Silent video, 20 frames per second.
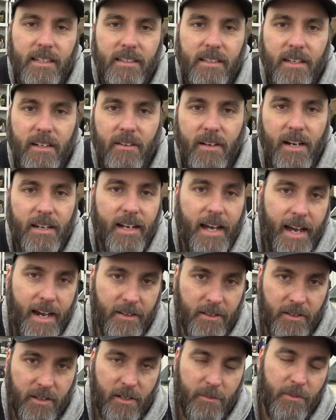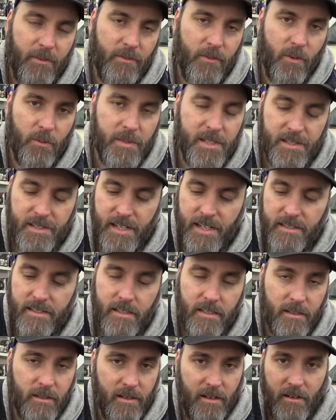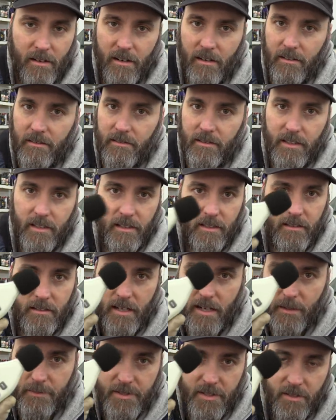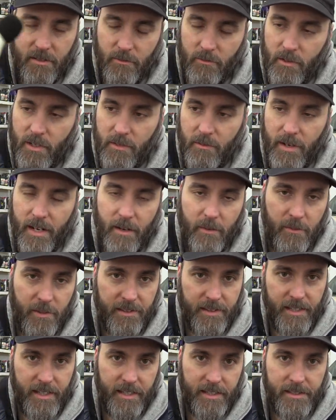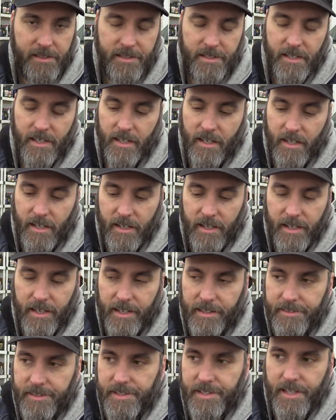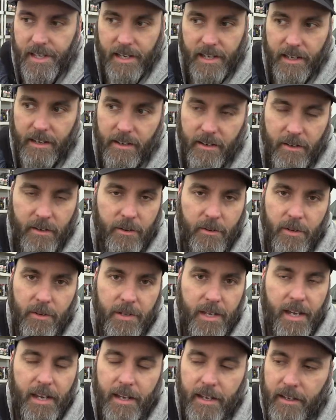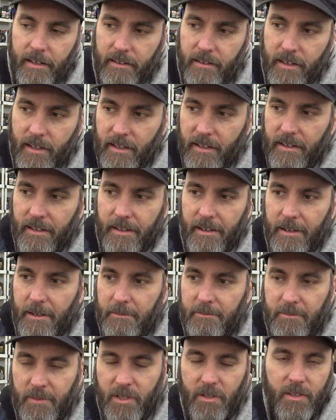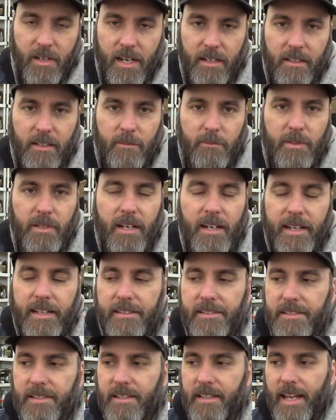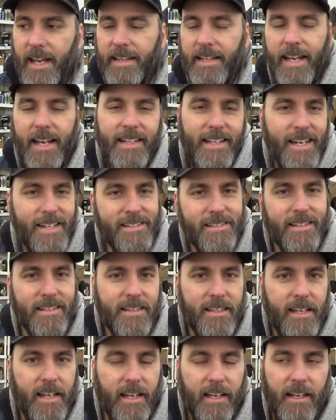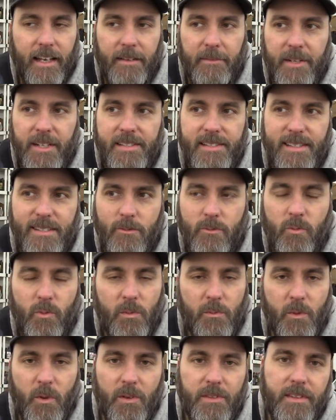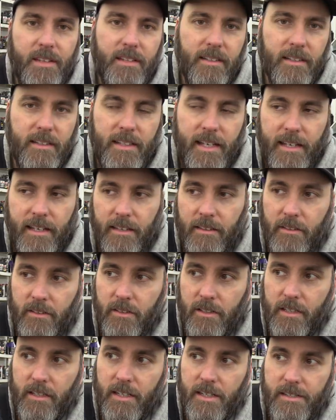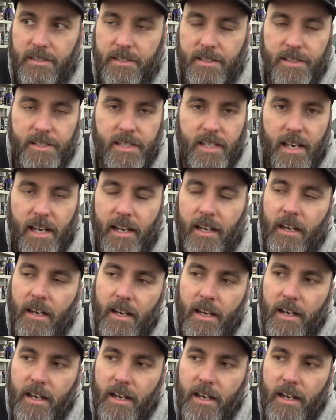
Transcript: clear on how they're gonna perform this testing. Are the cops gonna run around with these and say, oh, okay, you're not in compliance. And that's the thing. I mean, is this one more thing that they can look at us and say,